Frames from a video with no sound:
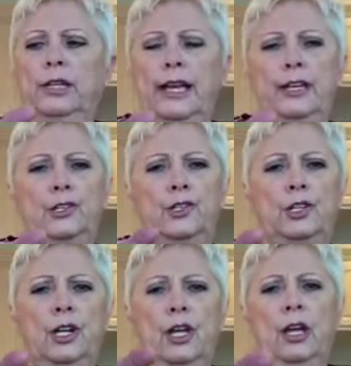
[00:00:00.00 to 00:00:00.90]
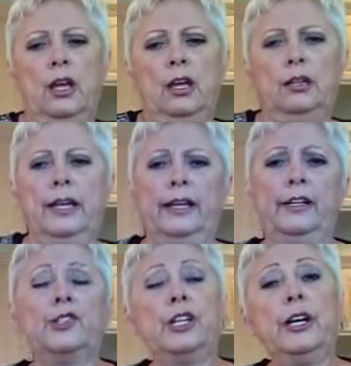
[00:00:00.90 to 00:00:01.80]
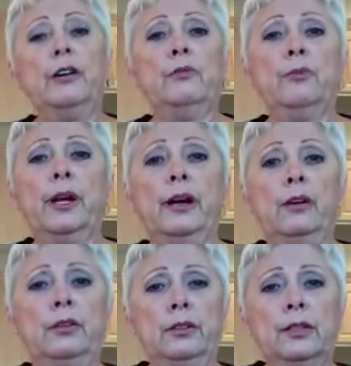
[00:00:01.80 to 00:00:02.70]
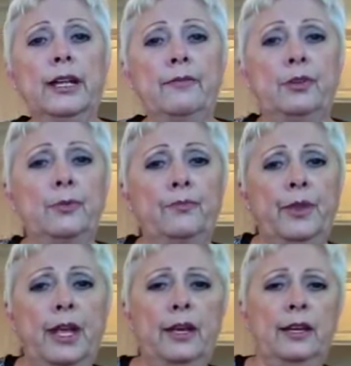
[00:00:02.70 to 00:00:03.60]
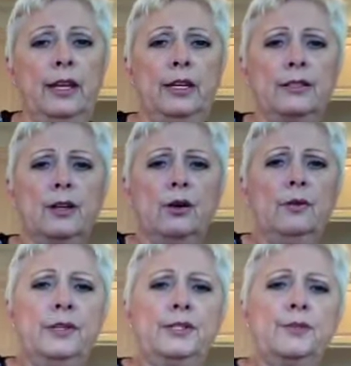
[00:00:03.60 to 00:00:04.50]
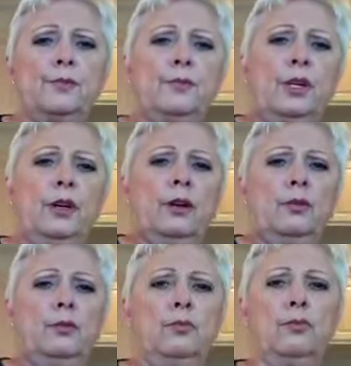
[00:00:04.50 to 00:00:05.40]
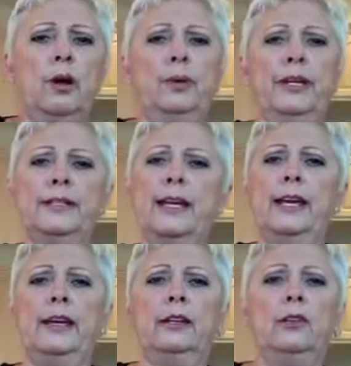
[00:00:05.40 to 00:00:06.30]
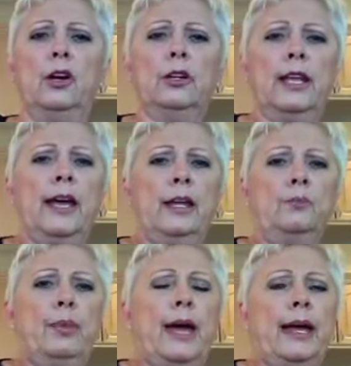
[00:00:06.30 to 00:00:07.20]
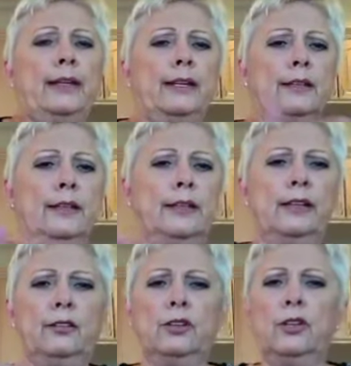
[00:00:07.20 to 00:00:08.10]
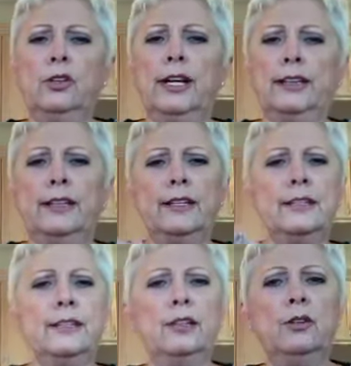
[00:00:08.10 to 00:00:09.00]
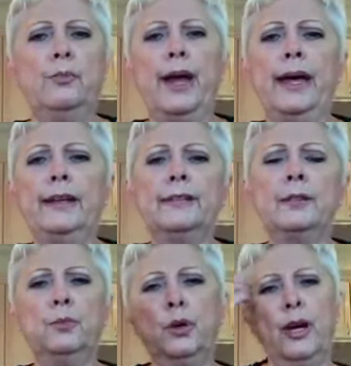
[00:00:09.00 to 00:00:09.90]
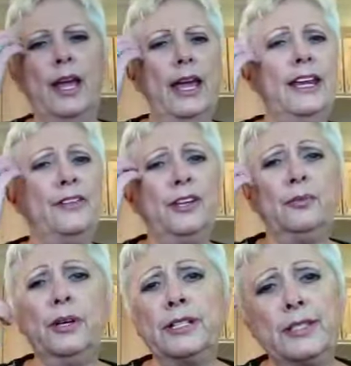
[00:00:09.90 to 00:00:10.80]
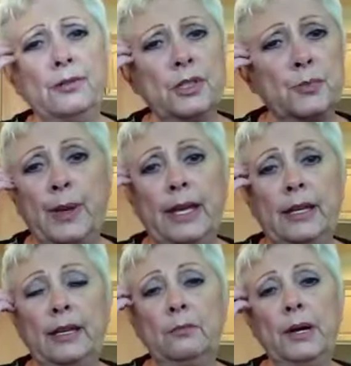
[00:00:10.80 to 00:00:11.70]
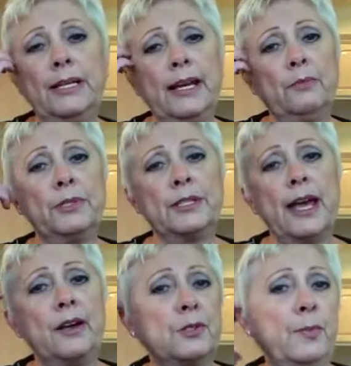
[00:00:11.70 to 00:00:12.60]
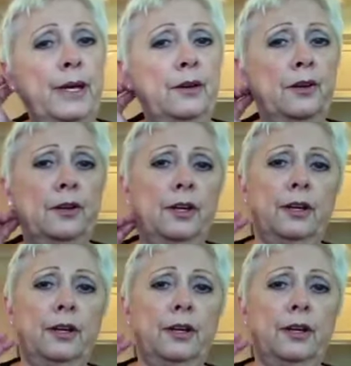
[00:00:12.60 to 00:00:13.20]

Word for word: ledge like a chair rail level. And he's always, you know, rubbing his hand along that and patting it. And then he'll go like this and he'll pat it some more. And I think what he's doing is painting. My dad was a house painter.